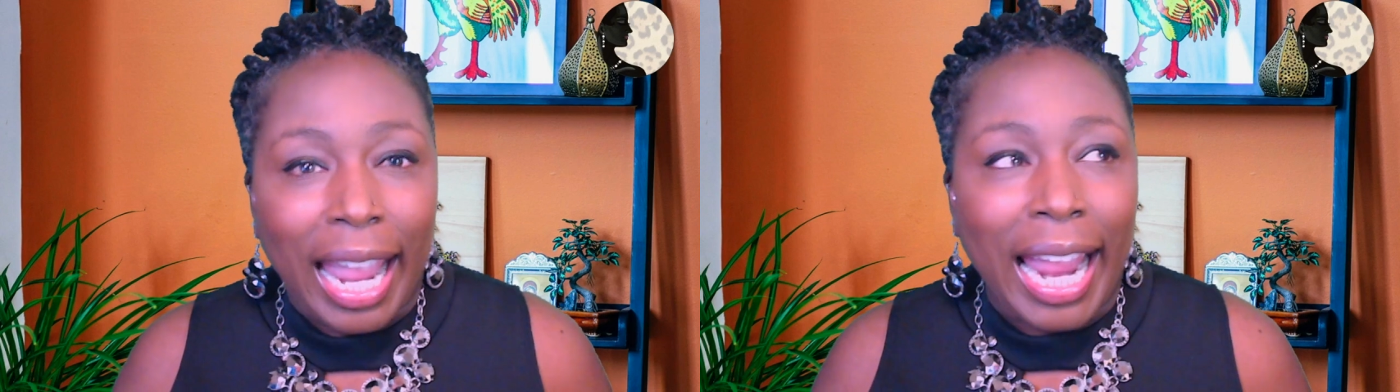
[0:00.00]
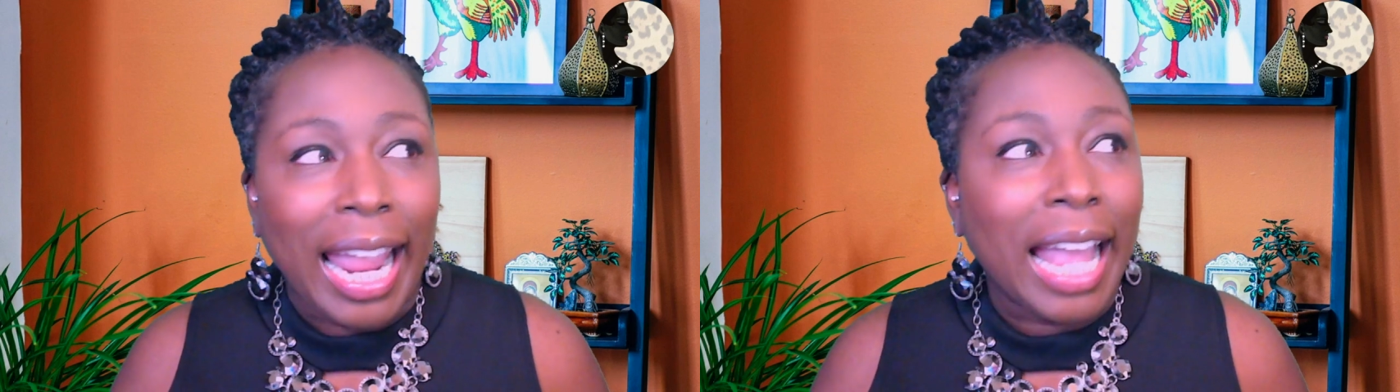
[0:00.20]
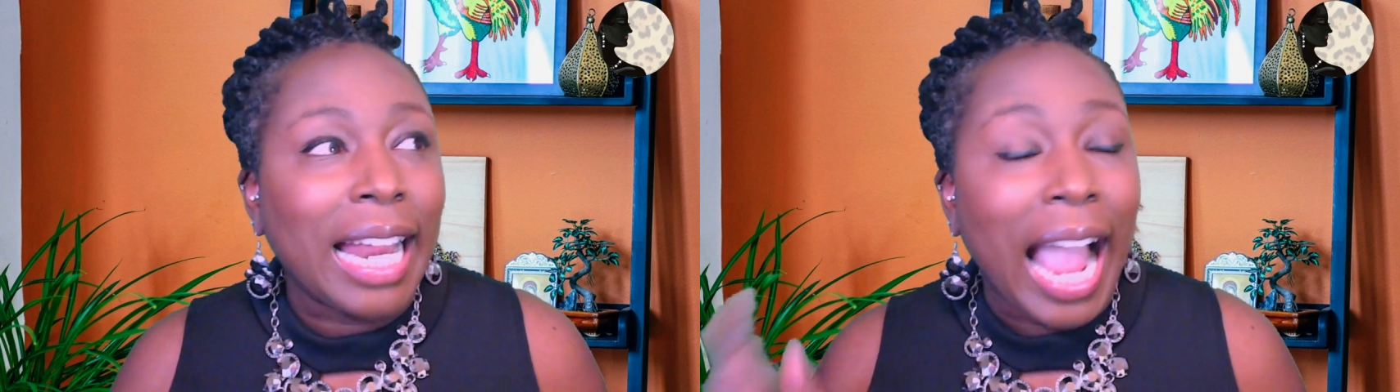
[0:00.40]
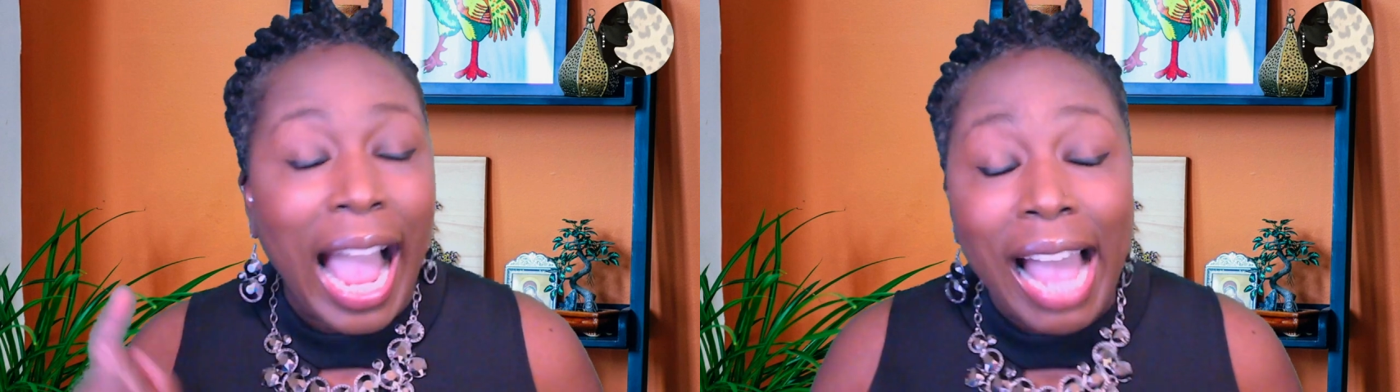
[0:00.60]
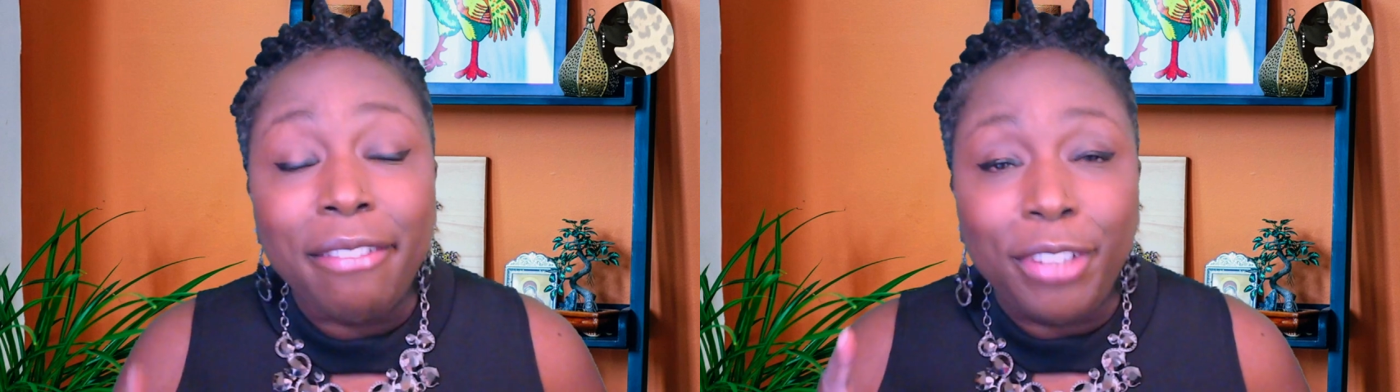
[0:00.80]
And
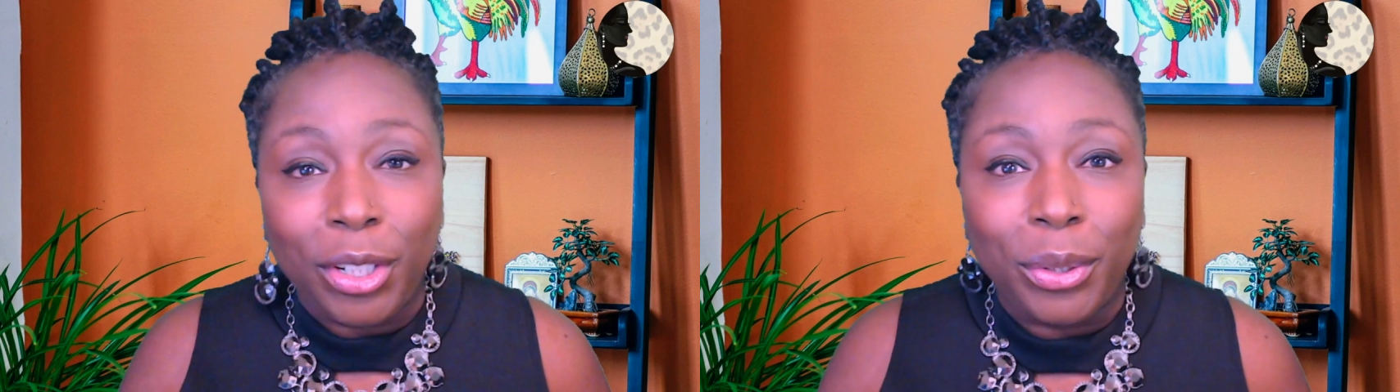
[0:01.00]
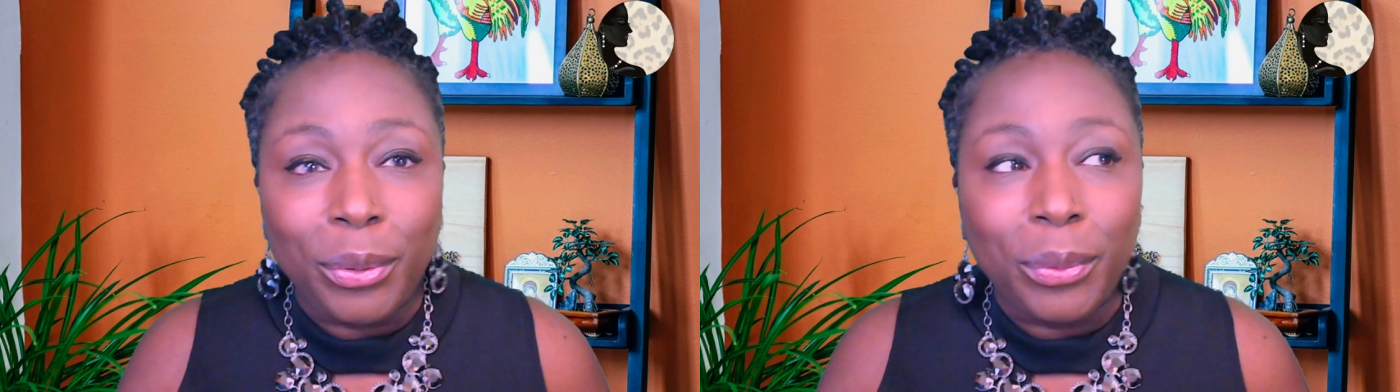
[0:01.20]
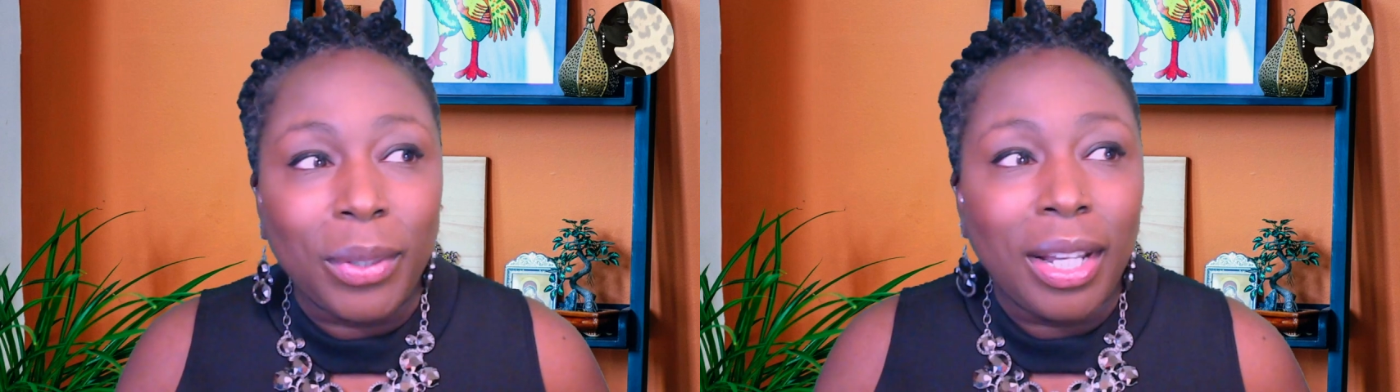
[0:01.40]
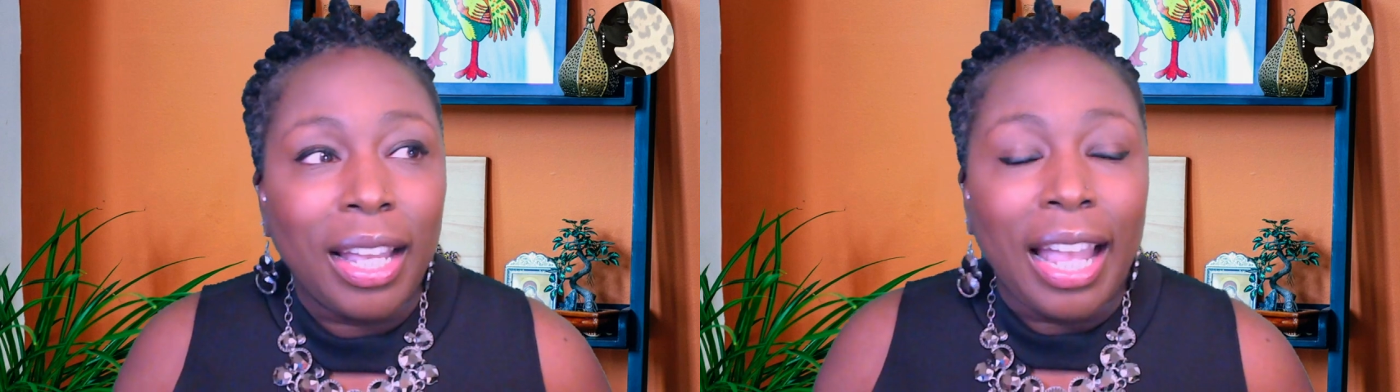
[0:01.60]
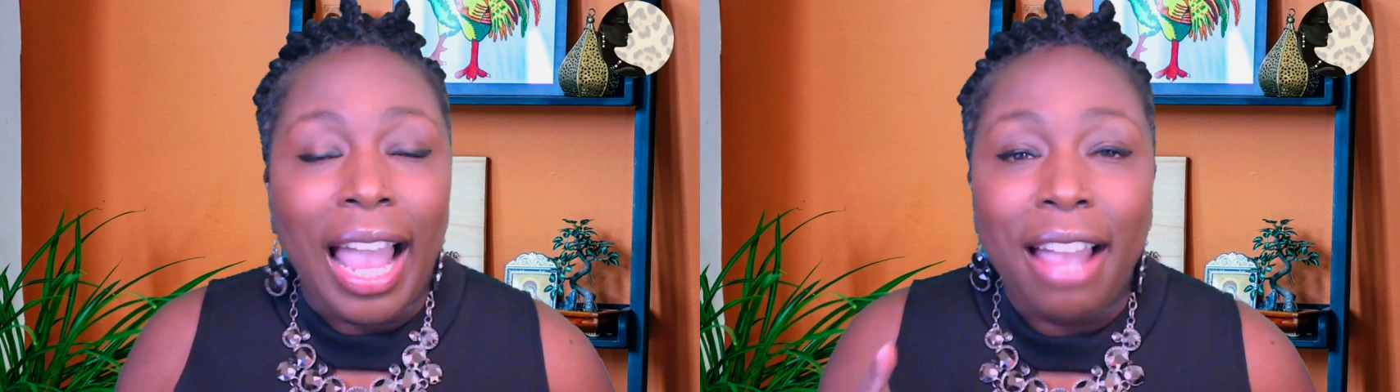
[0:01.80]
have you
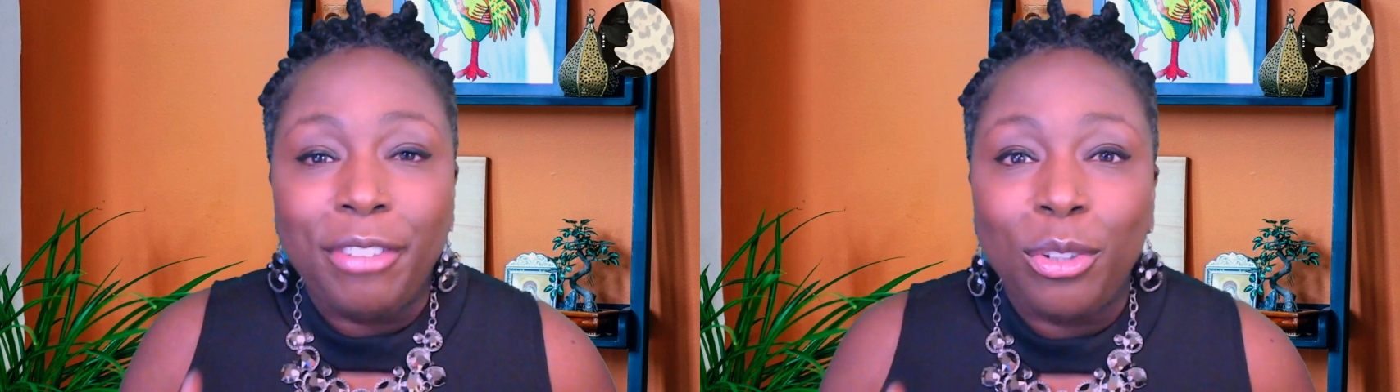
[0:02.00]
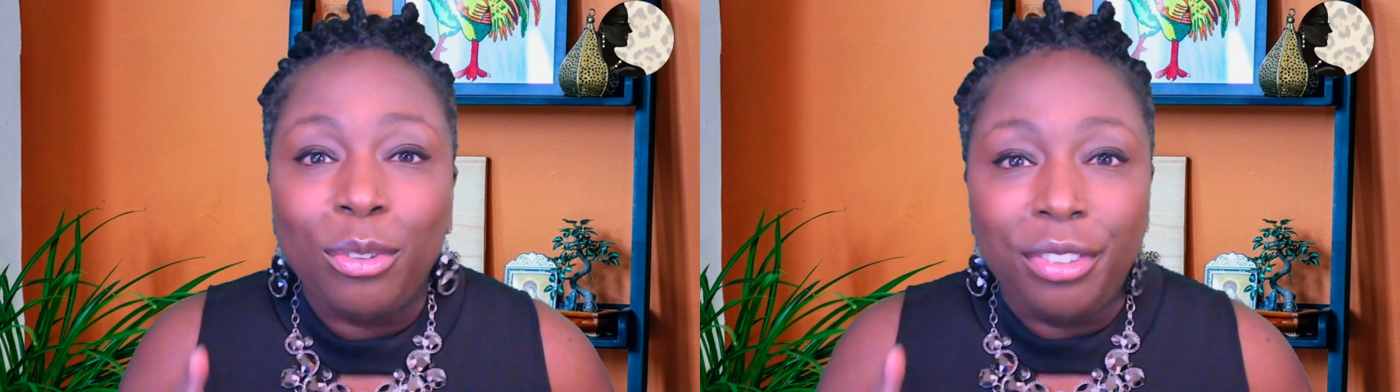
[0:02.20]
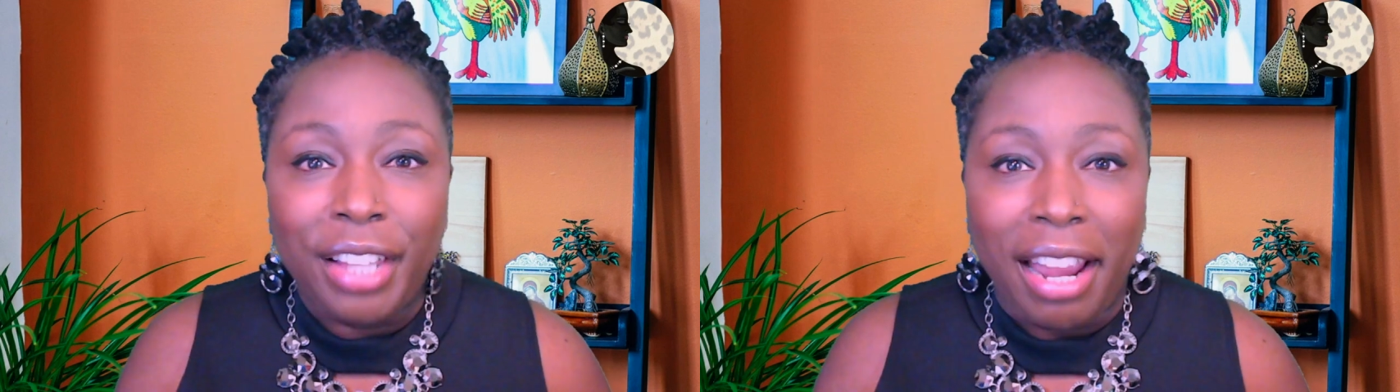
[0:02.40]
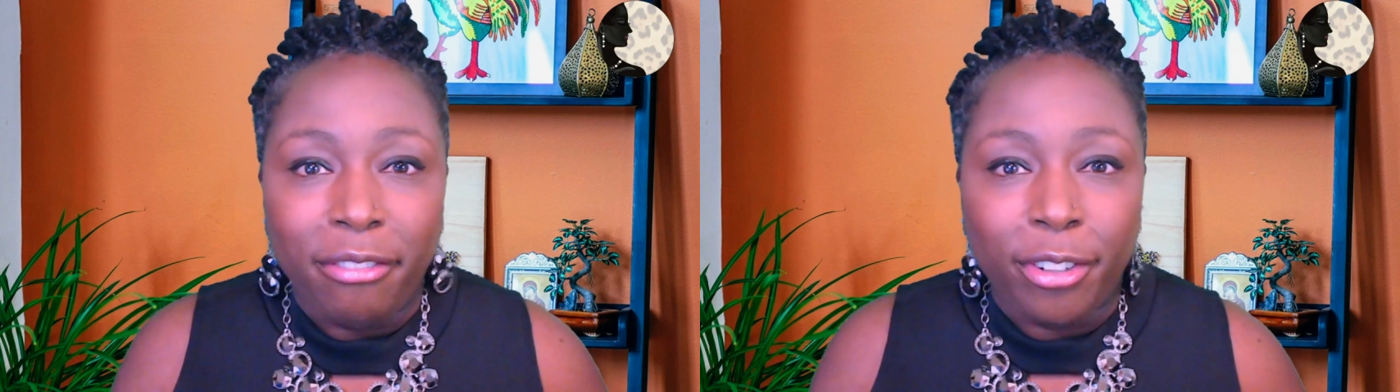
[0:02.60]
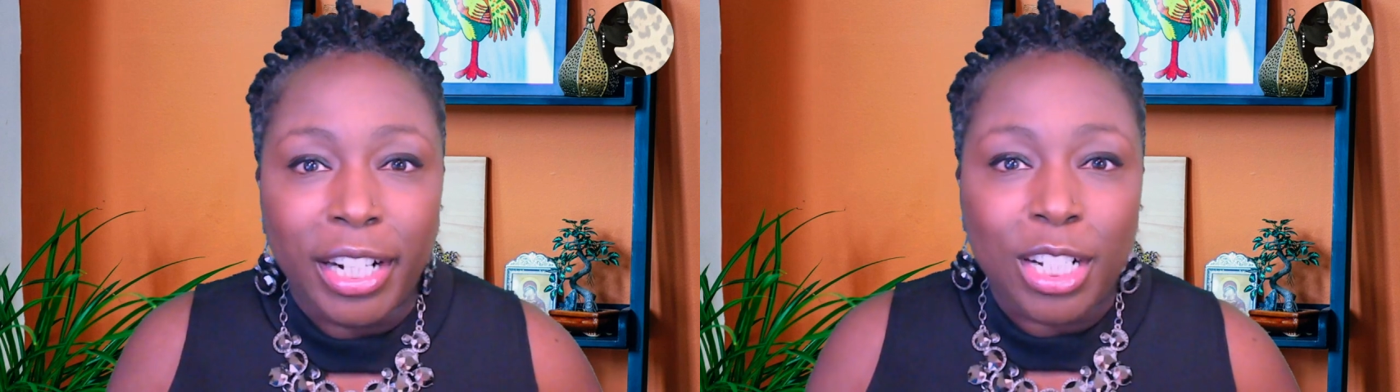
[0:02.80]

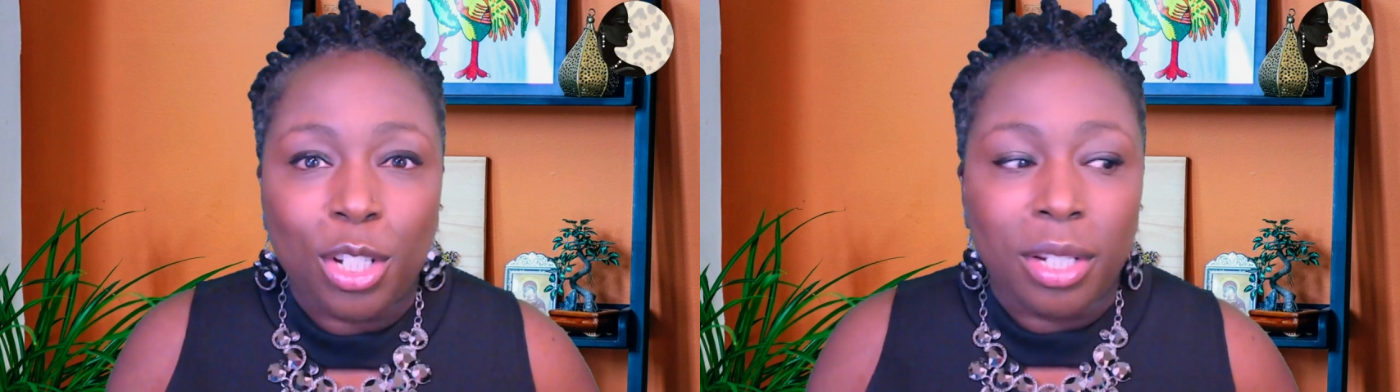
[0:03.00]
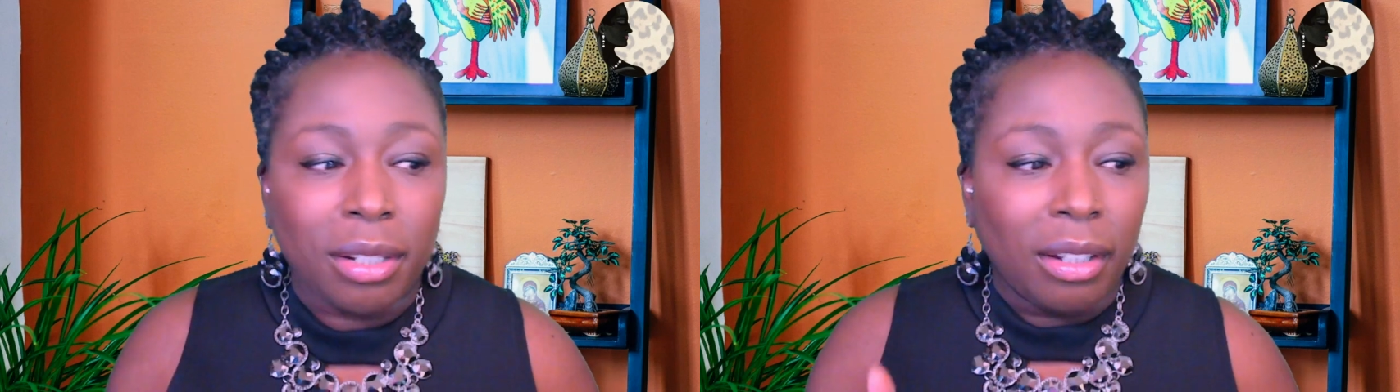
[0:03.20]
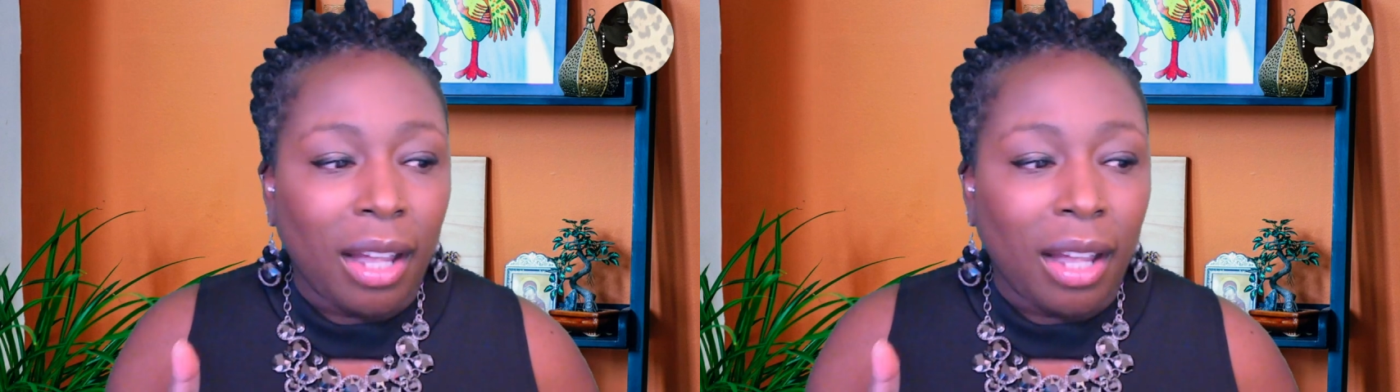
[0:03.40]
leveraged